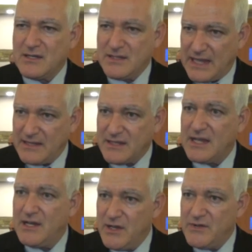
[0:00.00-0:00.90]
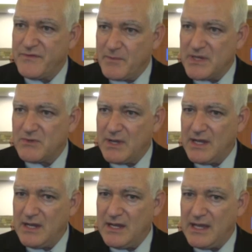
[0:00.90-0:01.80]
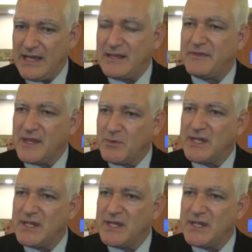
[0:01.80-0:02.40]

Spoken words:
states can learn from Israel, and I think